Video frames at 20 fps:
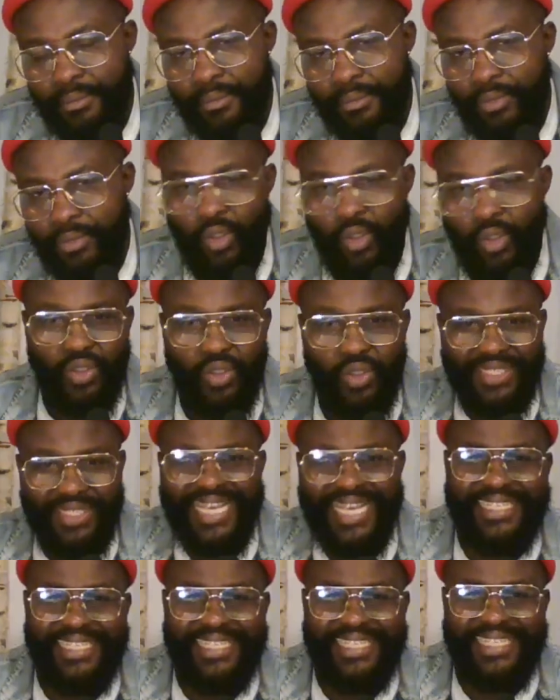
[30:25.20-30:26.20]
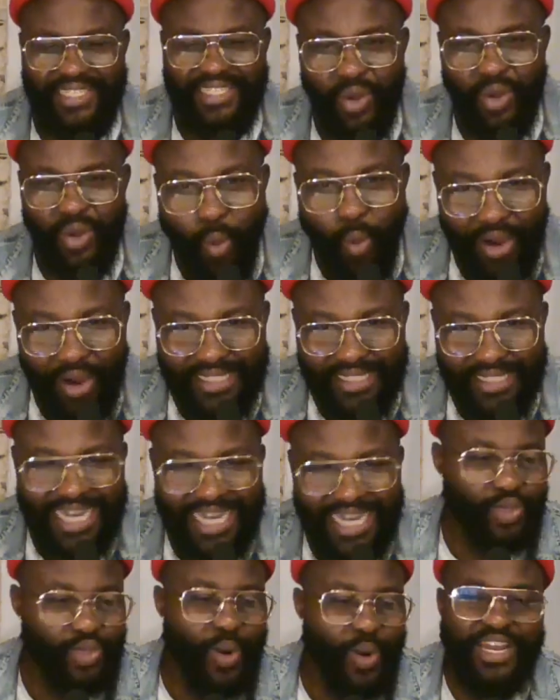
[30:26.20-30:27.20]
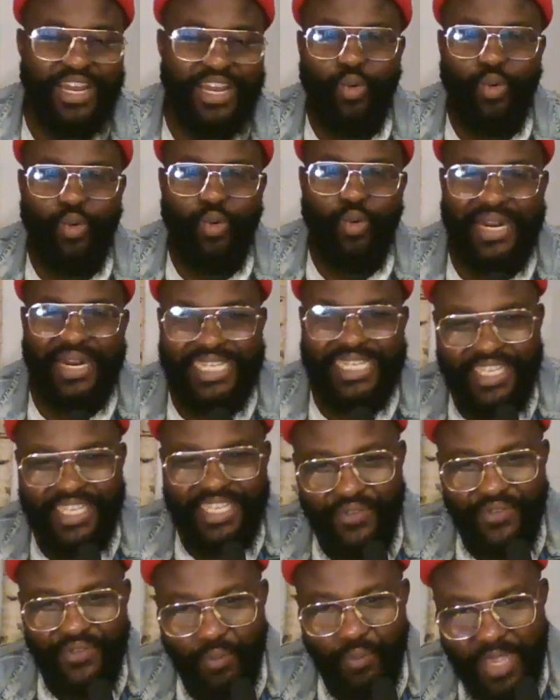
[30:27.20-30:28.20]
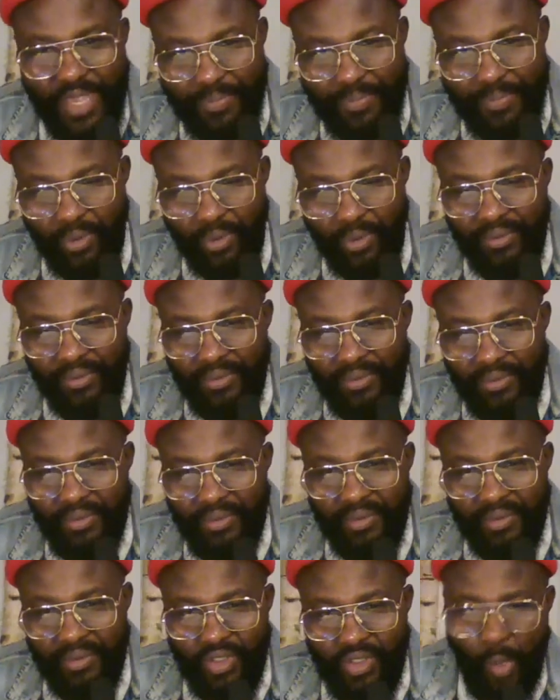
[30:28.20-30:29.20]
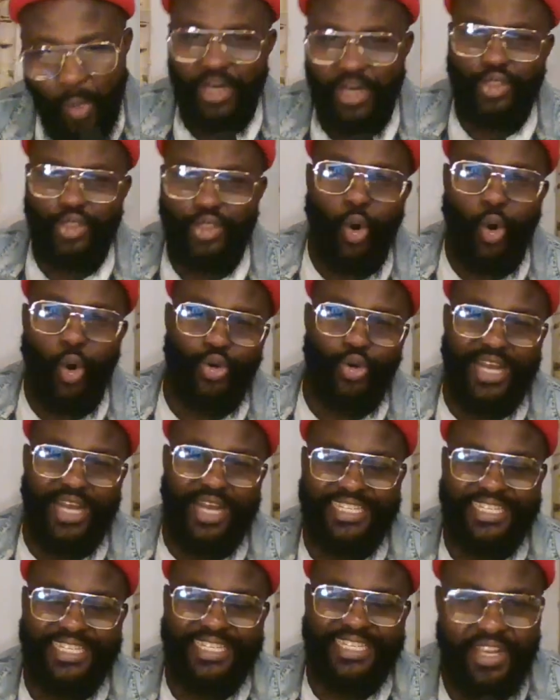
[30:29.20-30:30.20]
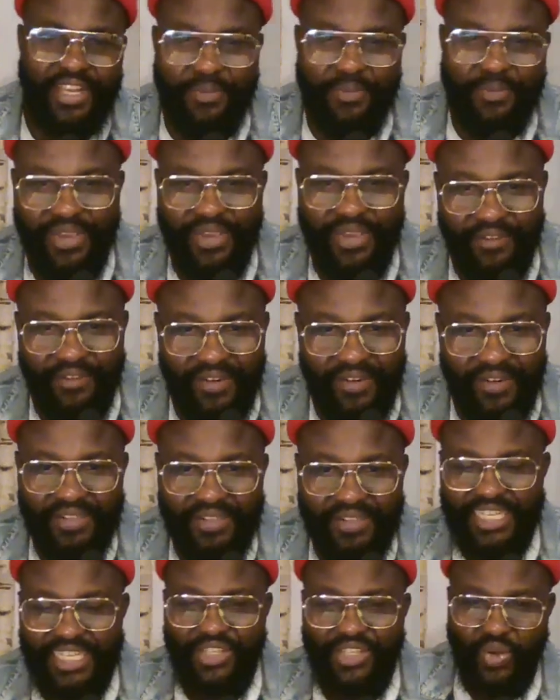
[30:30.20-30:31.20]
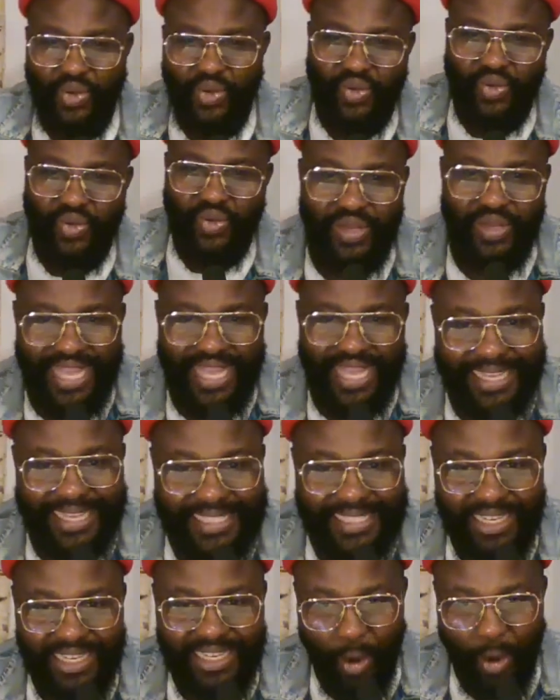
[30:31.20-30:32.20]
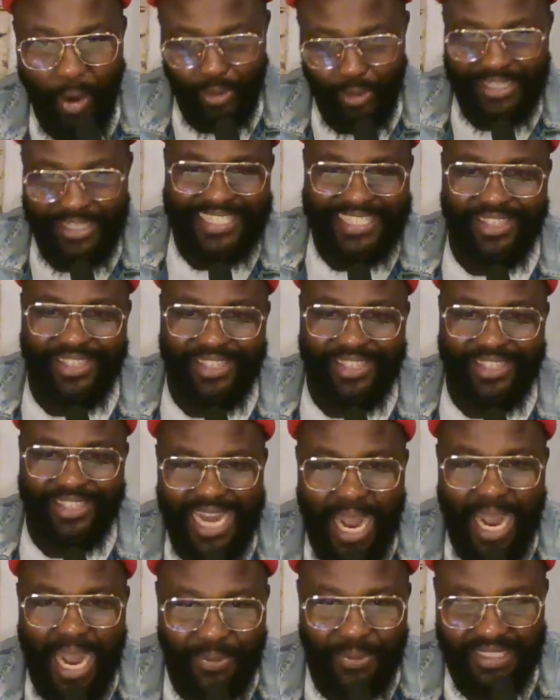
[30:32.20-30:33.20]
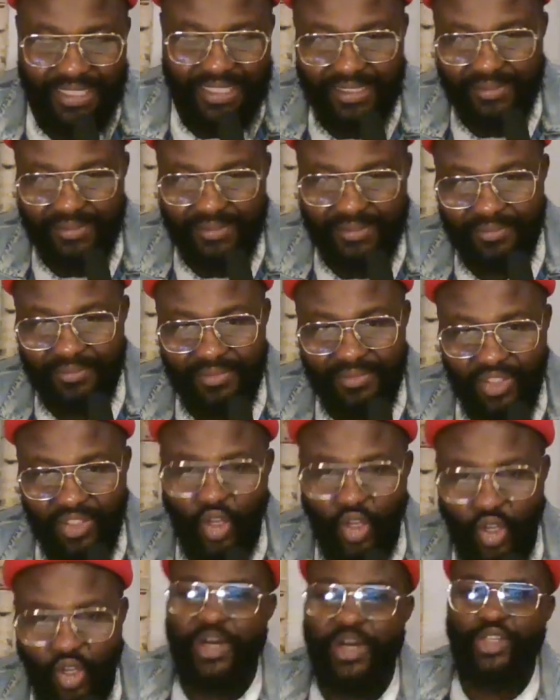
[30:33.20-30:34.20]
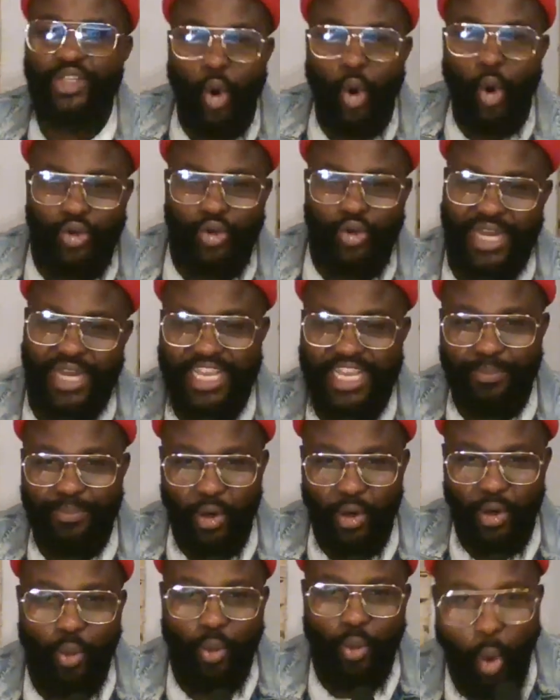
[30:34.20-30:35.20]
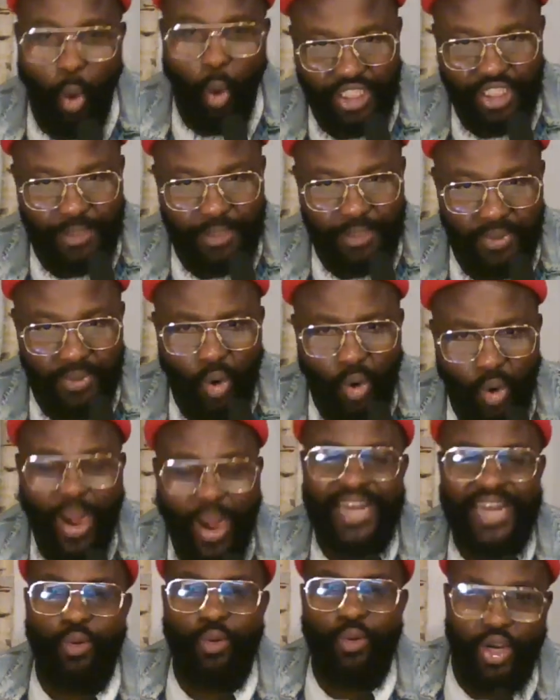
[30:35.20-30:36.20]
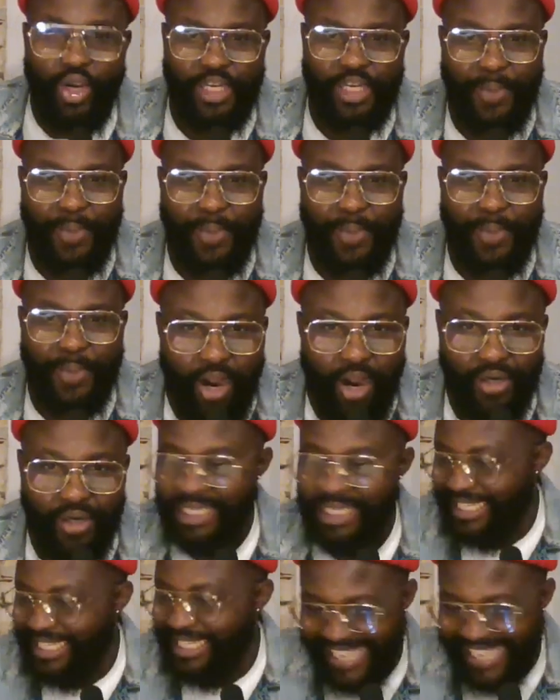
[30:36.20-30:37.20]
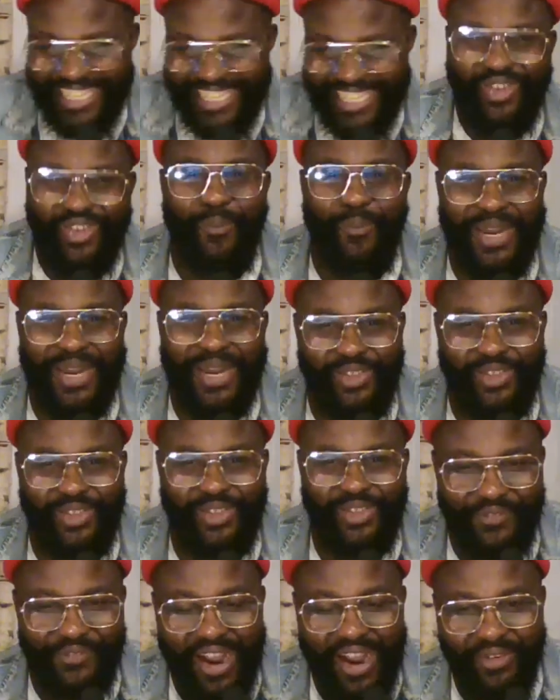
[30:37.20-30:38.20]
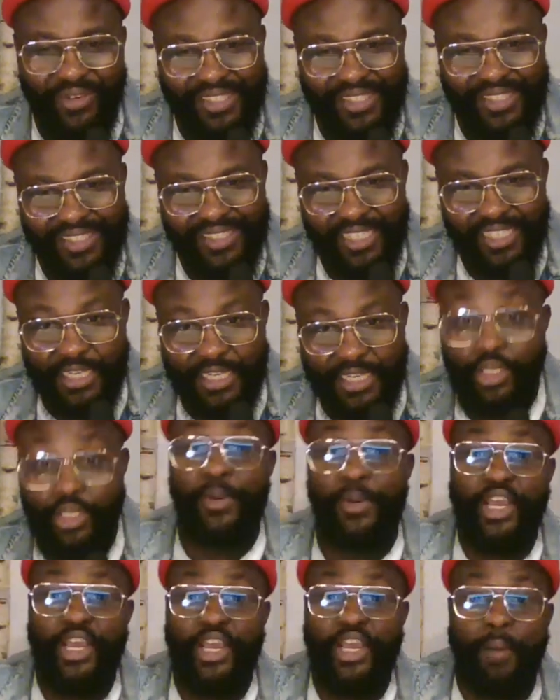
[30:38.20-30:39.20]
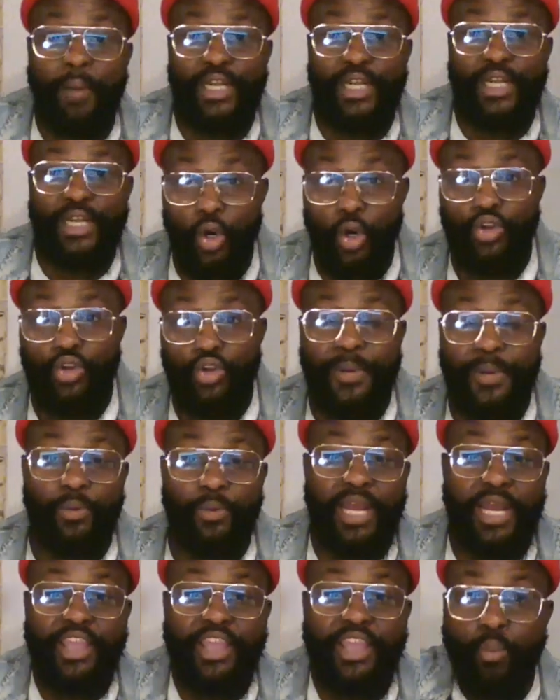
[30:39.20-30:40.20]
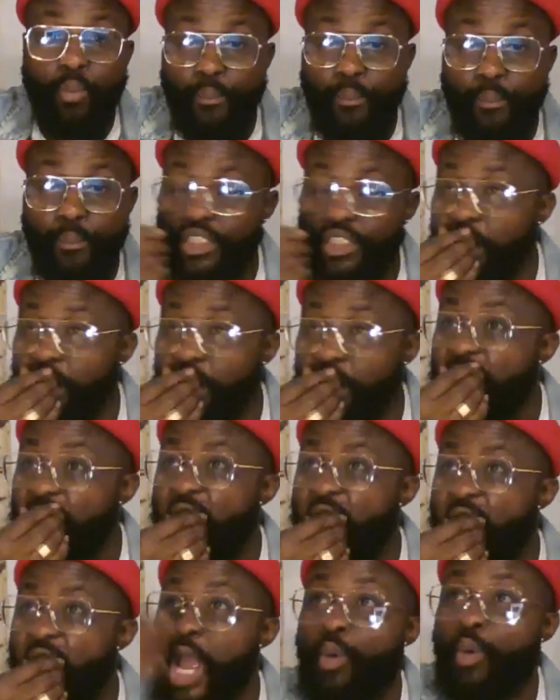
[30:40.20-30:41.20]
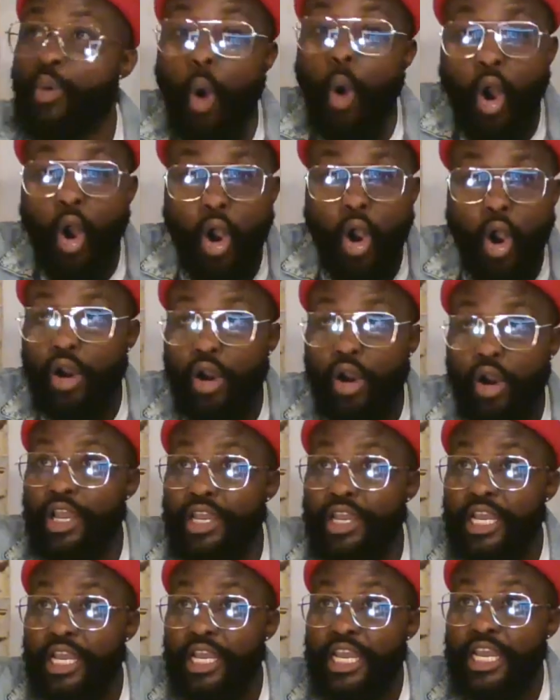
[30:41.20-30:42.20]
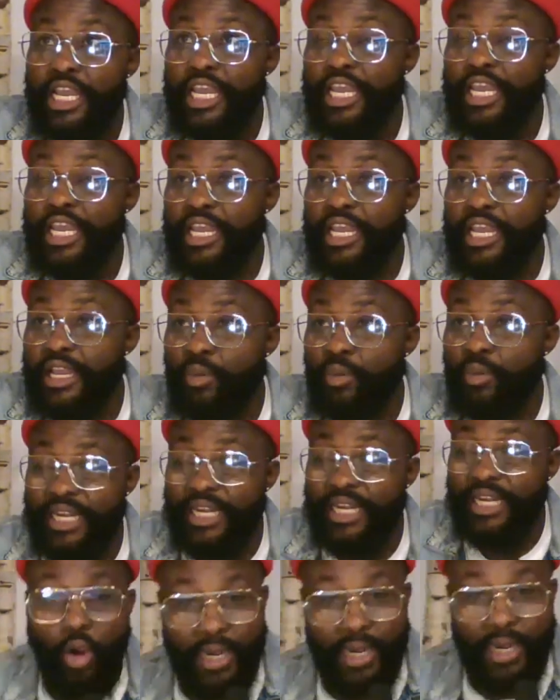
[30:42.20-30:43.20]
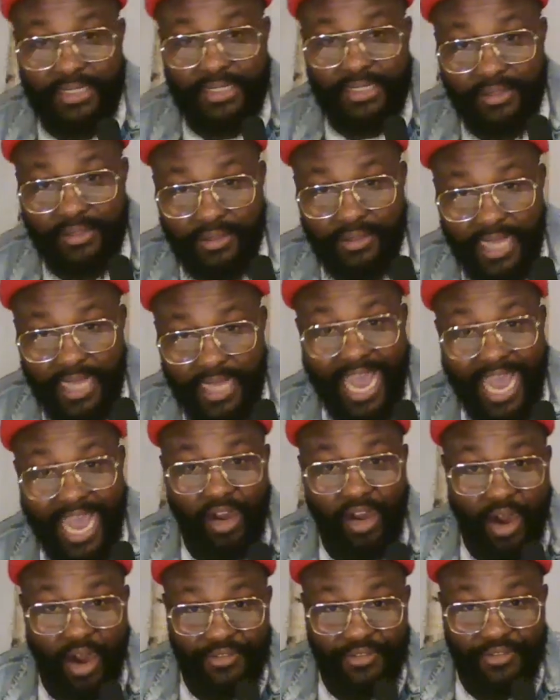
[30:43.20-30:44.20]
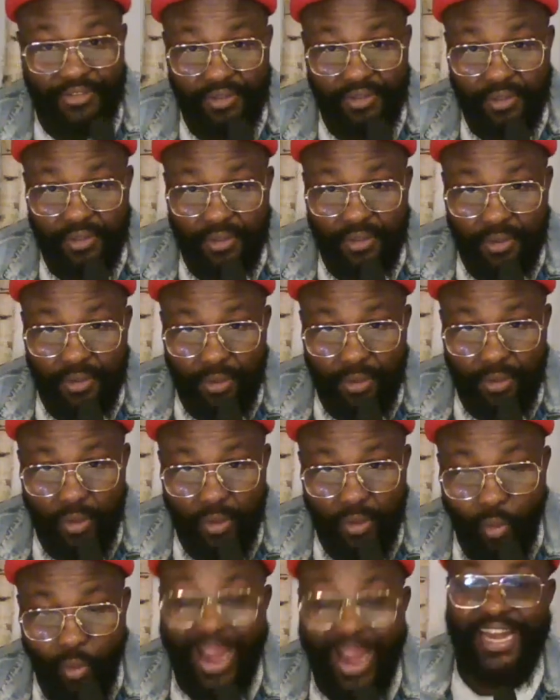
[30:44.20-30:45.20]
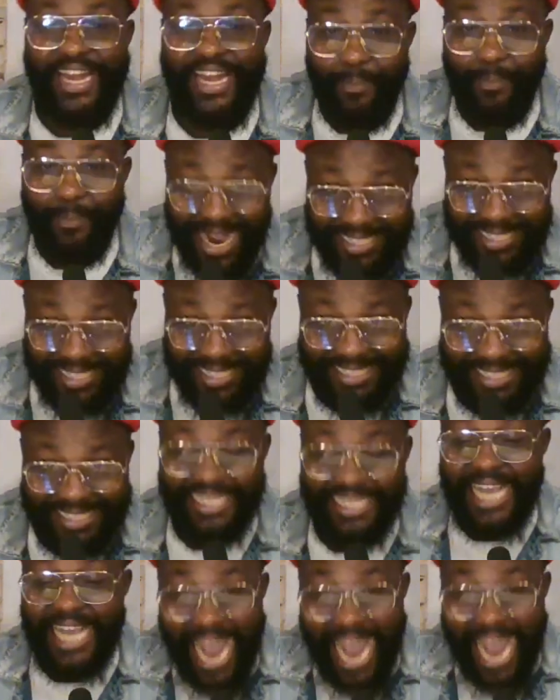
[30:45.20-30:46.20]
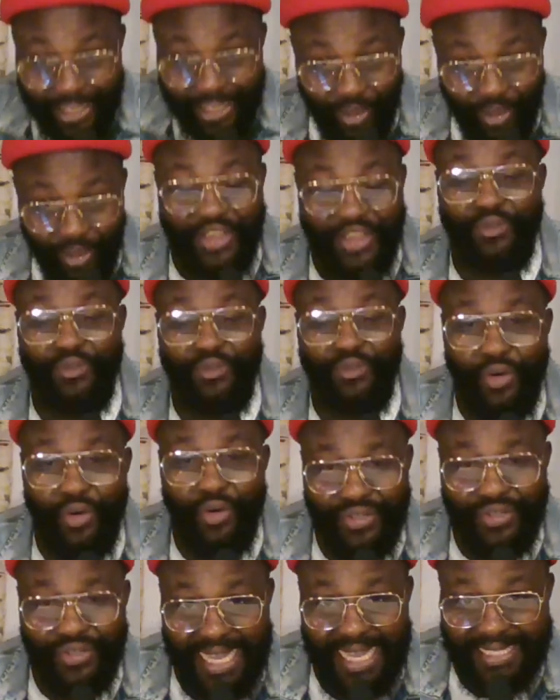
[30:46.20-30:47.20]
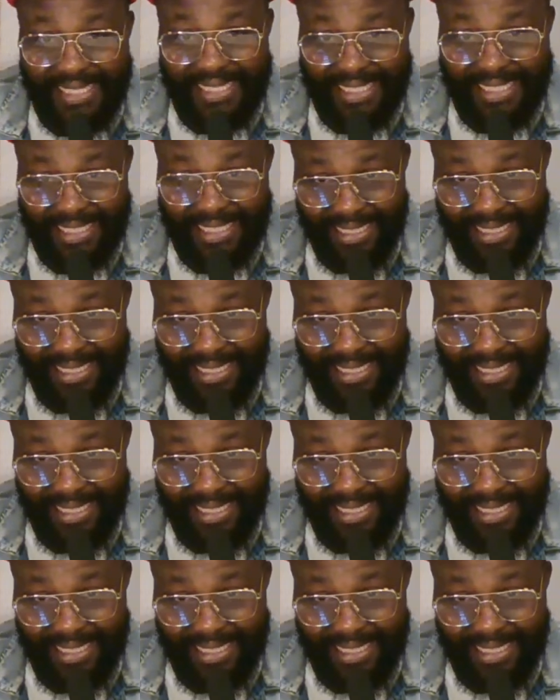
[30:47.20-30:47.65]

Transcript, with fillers: Your senses is not working. That is why they will come and deceive you people. Somebody told you that he's bringing Biafra in so days. Up to date, nothing happened. Somebody told you that he bought a warship. Where the warship anchored, there's no place to be found. Somebody come and told you people that he bought a what they call it, aircraft. Where they packed it, I don't even understand.